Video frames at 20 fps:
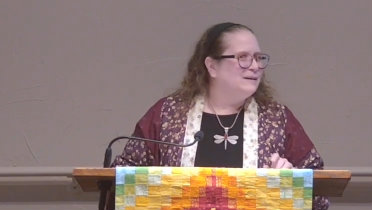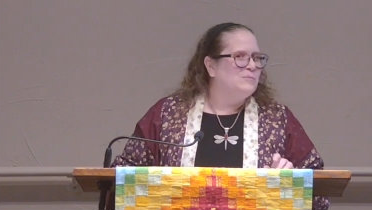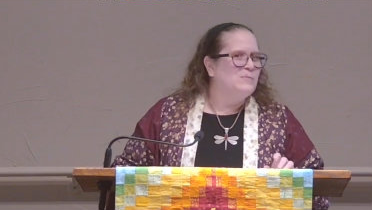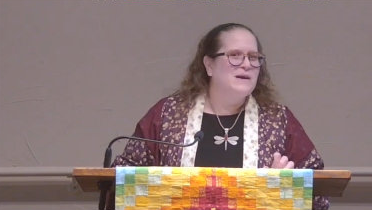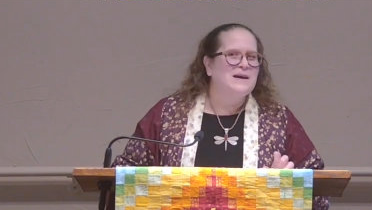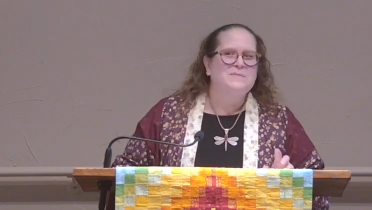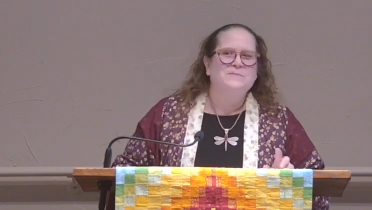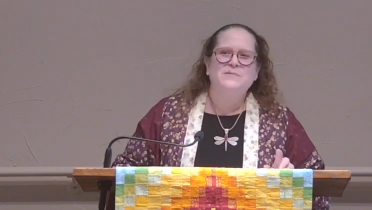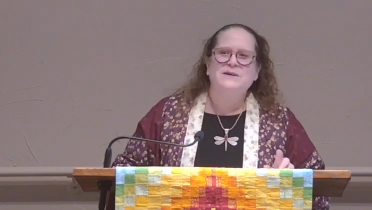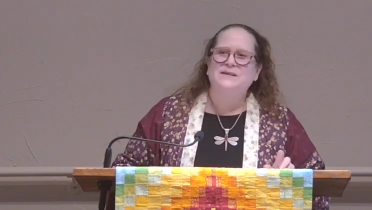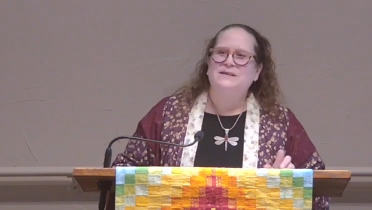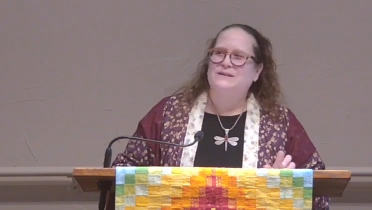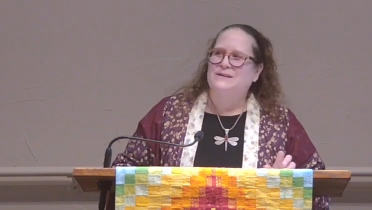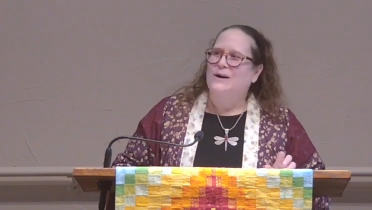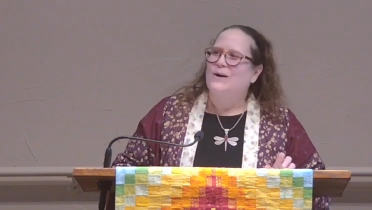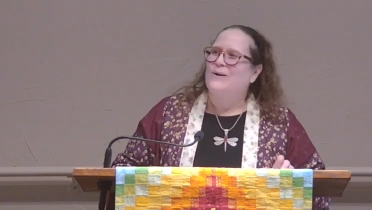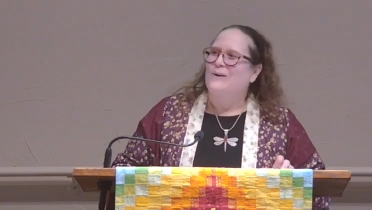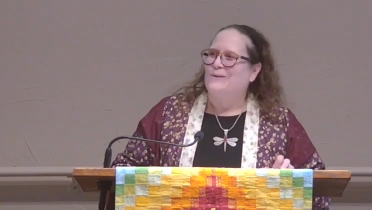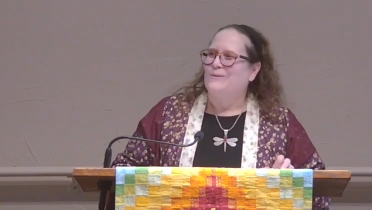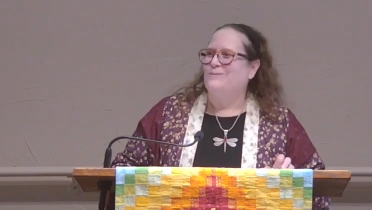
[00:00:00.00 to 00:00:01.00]
May it be
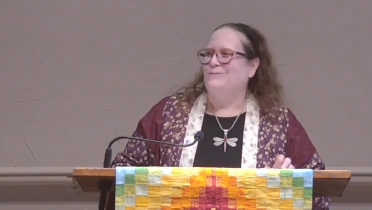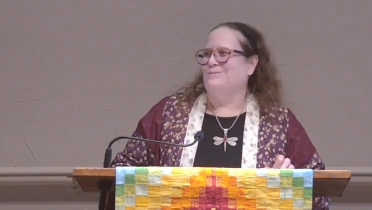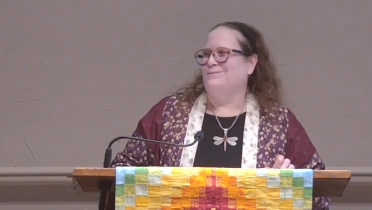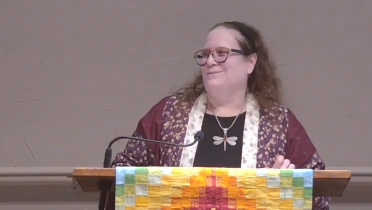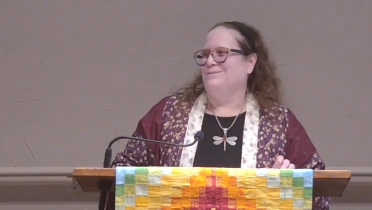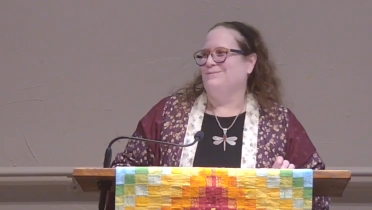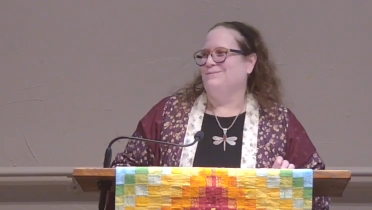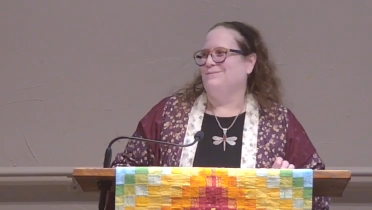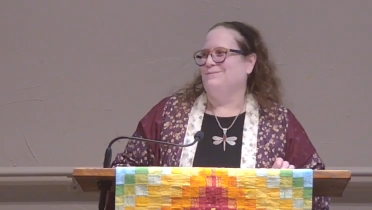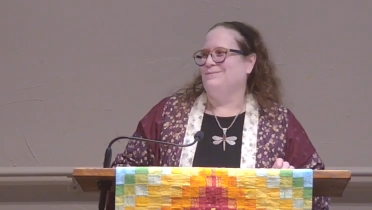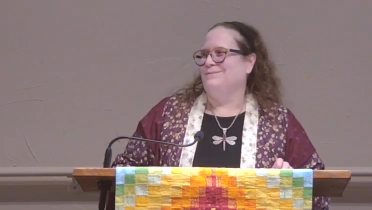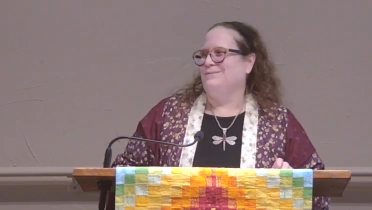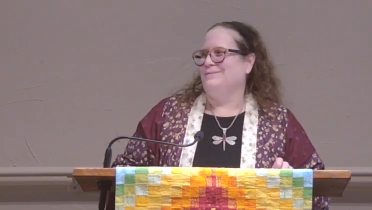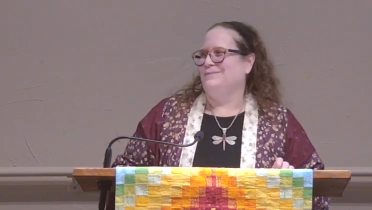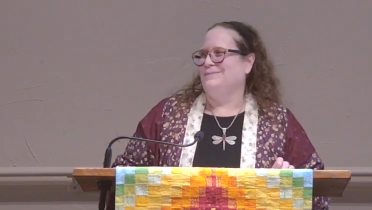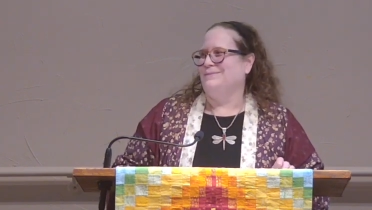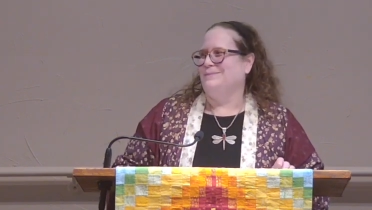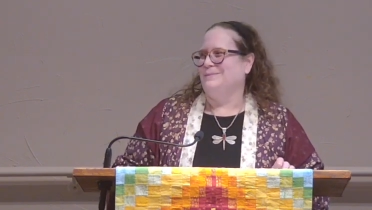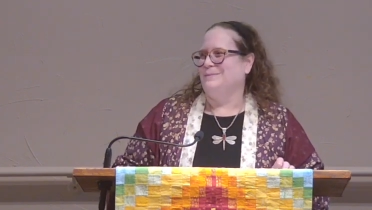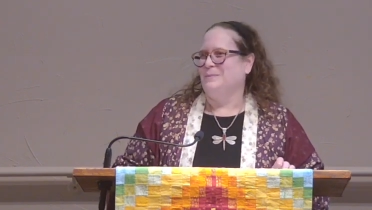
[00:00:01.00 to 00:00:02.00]
so.
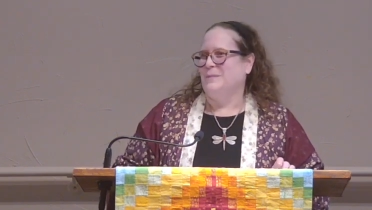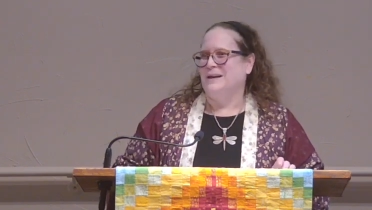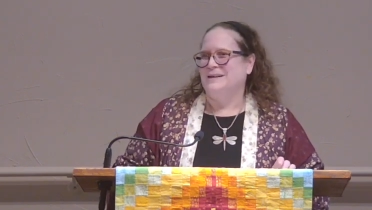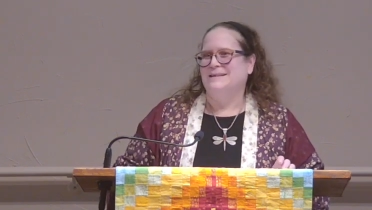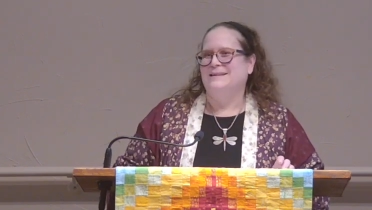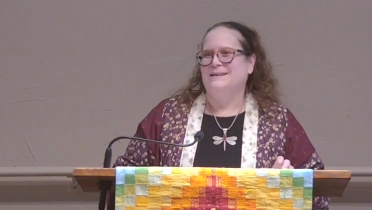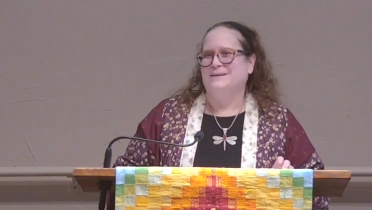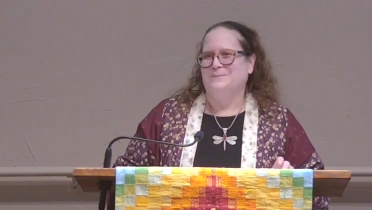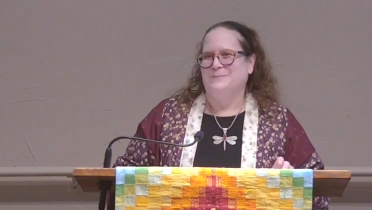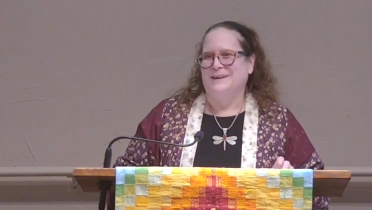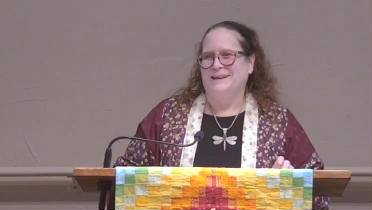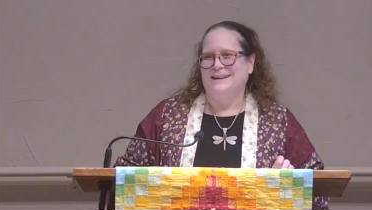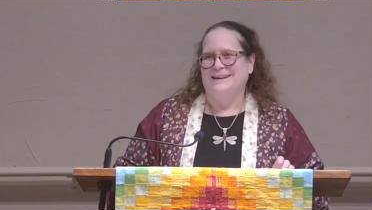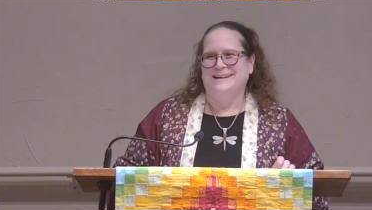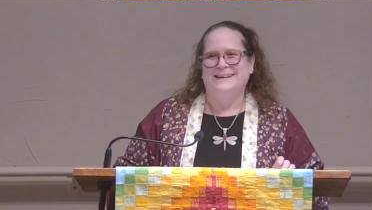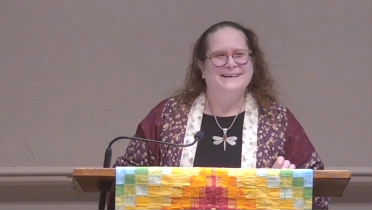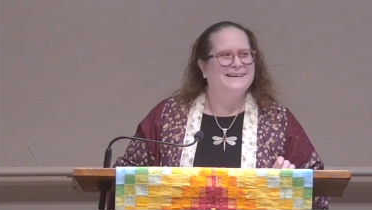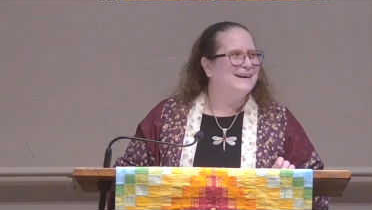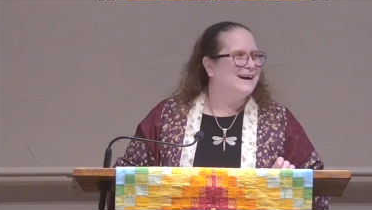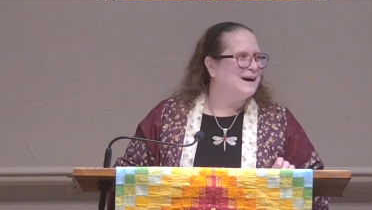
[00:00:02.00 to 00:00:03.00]
Blessed
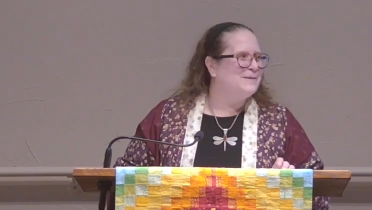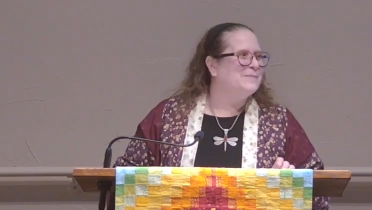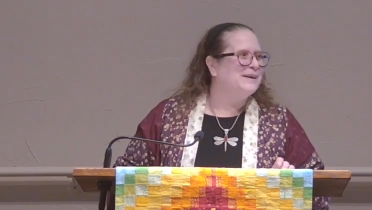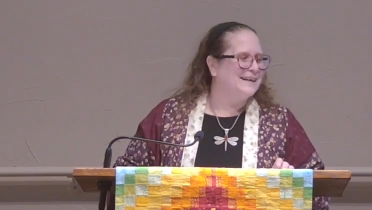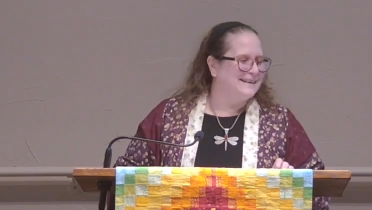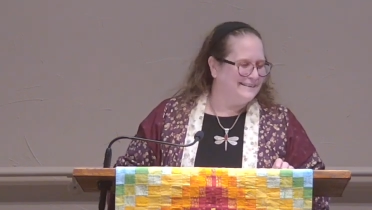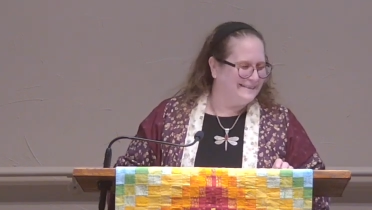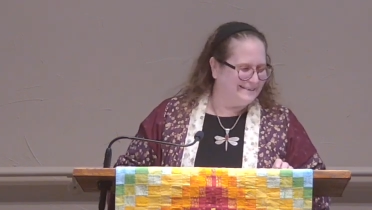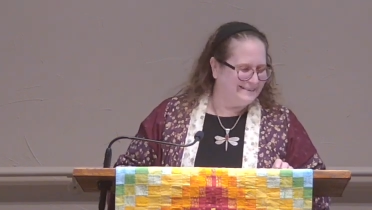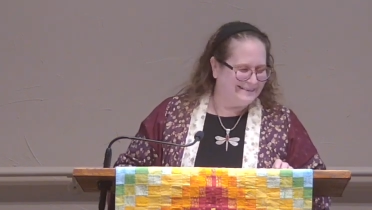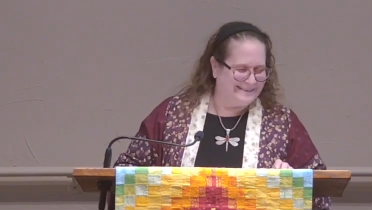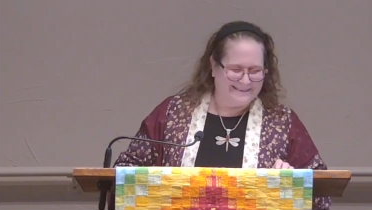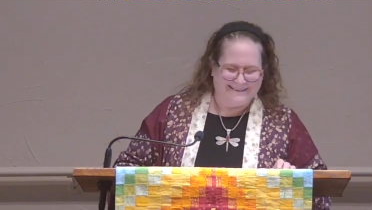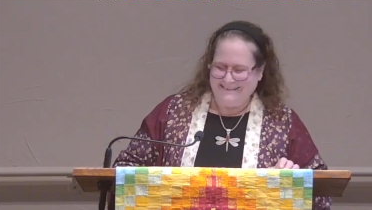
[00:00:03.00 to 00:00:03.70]
be, and amen.